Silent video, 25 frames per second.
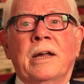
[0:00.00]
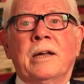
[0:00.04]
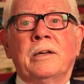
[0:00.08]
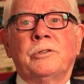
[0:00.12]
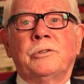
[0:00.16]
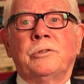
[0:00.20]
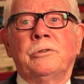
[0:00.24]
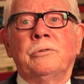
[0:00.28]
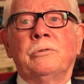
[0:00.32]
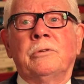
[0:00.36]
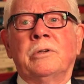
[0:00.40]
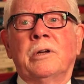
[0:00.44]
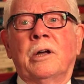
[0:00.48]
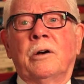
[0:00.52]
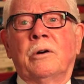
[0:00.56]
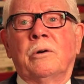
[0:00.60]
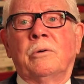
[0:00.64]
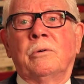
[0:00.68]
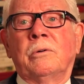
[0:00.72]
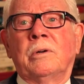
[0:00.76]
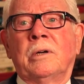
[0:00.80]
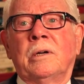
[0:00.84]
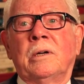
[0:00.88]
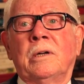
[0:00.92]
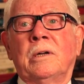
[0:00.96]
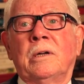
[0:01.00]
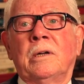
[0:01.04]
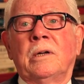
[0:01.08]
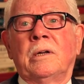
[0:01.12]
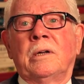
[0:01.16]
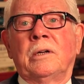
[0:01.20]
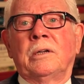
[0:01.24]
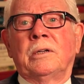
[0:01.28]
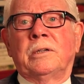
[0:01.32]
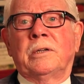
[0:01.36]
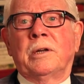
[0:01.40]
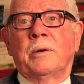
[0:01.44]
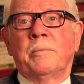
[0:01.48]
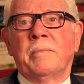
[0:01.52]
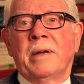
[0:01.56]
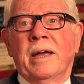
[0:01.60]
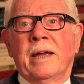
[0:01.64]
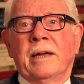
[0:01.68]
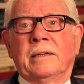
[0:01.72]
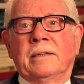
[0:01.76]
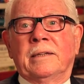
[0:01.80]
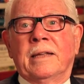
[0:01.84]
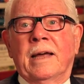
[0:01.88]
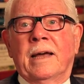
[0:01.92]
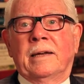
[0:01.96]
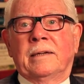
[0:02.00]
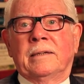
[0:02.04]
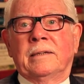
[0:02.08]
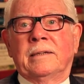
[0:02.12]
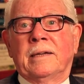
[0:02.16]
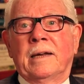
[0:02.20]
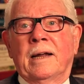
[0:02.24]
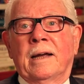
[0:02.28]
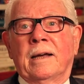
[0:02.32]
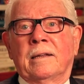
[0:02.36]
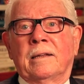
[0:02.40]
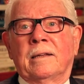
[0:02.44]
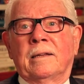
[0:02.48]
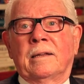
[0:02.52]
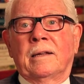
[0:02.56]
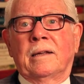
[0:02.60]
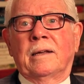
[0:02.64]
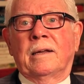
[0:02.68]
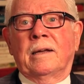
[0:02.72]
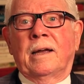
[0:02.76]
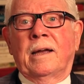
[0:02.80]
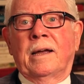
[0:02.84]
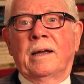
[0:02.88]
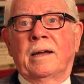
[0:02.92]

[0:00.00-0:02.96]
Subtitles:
that you know to make that death